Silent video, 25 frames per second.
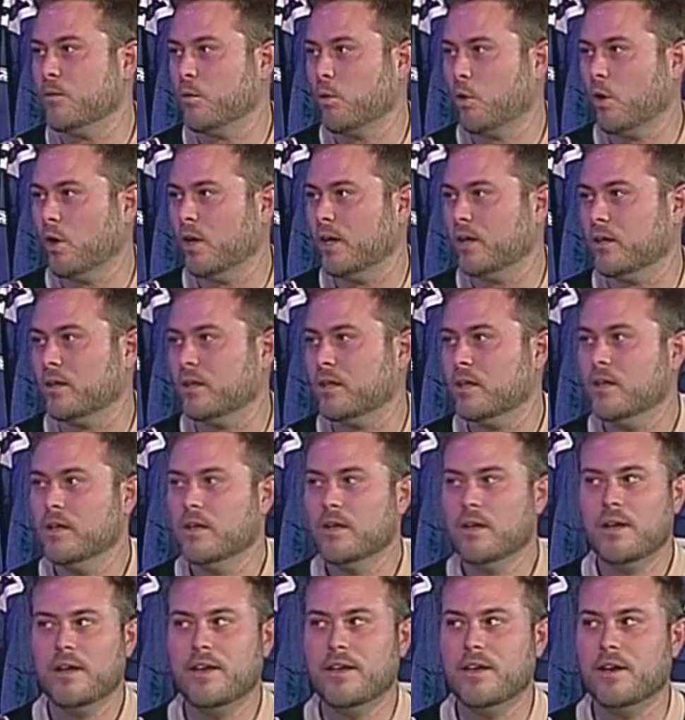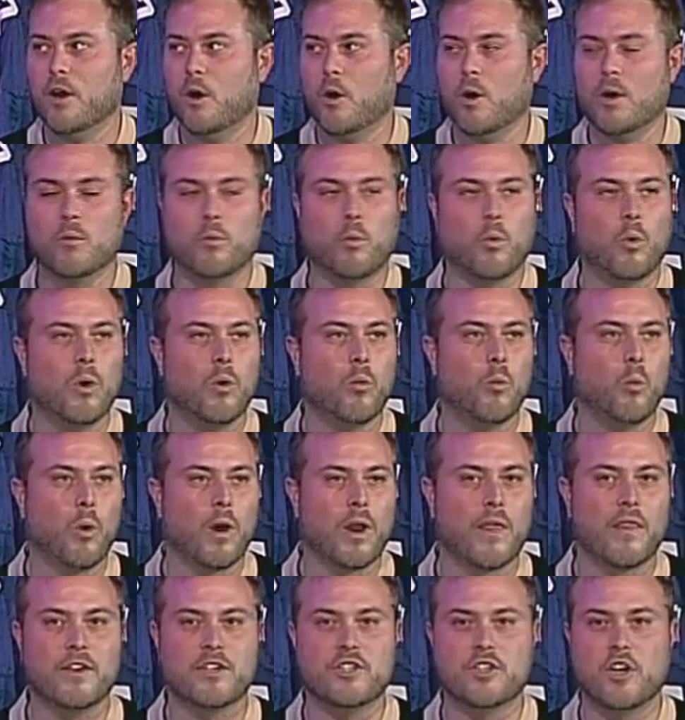Royal. Right. You know, and w- one
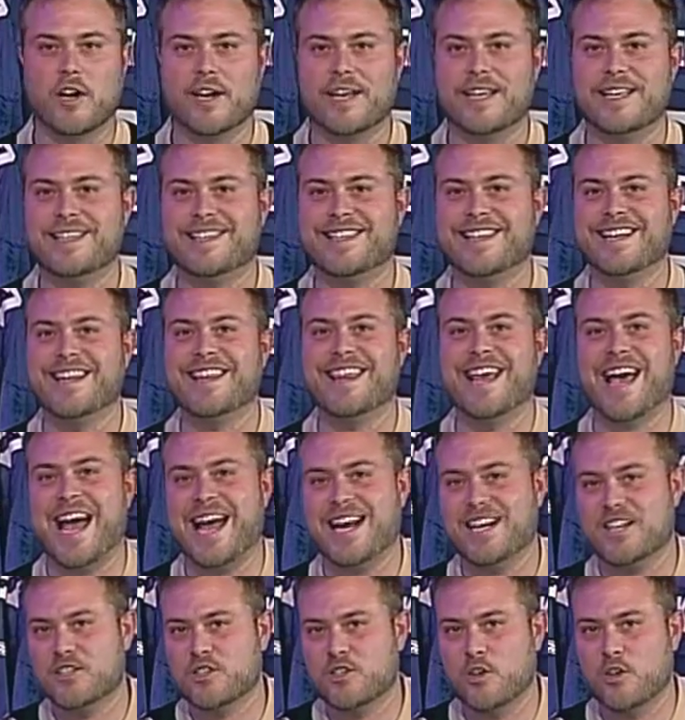of the junkies did that.